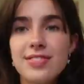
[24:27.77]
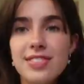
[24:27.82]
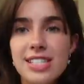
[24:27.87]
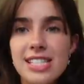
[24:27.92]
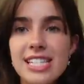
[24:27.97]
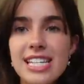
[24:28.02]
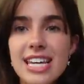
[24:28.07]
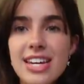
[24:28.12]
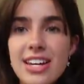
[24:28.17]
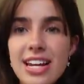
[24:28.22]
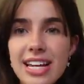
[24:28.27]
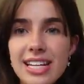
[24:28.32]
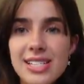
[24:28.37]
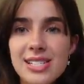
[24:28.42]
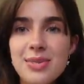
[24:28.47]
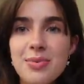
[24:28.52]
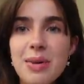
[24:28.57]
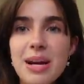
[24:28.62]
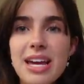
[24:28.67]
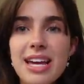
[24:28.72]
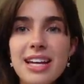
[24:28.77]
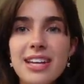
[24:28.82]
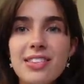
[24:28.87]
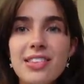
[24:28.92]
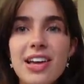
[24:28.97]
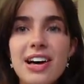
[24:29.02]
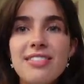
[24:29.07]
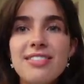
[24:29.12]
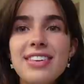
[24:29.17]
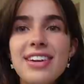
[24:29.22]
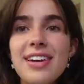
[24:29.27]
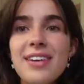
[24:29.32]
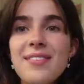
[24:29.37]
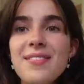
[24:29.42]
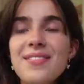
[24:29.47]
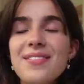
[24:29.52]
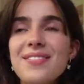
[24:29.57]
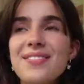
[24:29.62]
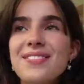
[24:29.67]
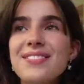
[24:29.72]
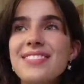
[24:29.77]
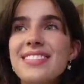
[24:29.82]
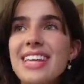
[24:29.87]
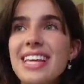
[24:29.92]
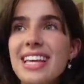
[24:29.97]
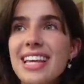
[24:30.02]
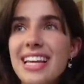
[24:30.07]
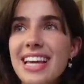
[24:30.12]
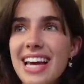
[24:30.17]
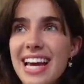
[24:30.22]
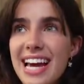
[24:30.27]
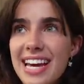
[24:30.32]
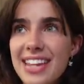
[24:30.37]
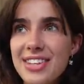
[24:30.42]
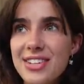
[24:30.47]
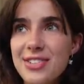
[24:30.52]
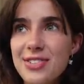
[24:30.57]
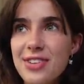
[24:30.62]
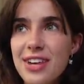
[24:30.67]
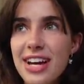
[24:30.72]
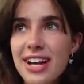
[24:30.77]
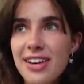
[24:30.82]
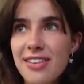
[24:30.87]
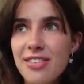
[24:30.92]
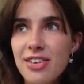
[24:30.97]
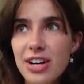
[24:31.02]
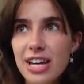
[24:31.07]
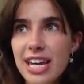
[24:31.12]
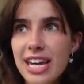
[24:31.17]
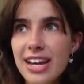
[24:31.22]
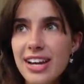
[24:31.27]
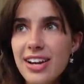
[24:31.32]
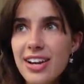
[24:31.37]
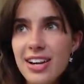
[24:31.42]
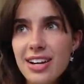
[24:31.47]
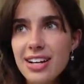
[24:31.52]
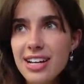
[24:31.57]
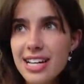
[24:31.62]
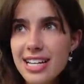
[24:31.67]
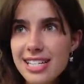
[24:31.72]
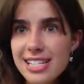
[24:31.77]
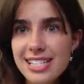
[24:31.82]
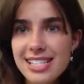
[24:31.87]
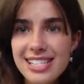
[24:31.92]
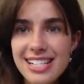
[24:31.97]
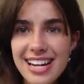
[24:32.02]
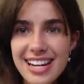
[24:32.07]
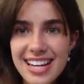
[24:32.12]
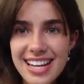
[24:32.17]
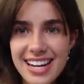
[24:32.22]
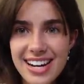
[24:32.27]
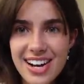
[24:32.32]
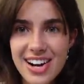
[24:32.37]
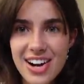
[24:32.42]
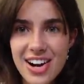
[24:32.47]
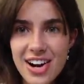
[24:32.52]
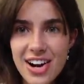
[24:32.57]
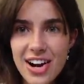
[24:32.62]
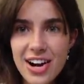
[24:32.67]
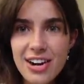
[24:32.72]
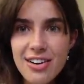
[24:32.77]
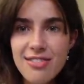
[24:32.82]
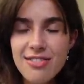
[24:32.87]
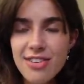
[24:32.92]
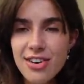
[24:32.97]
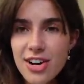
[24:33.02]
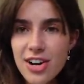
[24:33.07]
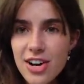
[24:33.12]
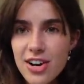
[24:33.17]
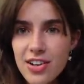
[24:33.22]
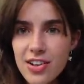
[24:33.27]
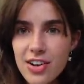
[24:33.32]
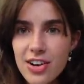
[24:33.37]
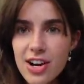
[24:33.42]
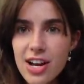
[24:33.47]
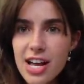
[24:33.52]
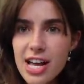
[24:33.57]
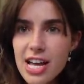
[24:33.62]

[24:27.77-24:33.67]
See you next week. Love you. Heather's right over here, studying hard for her.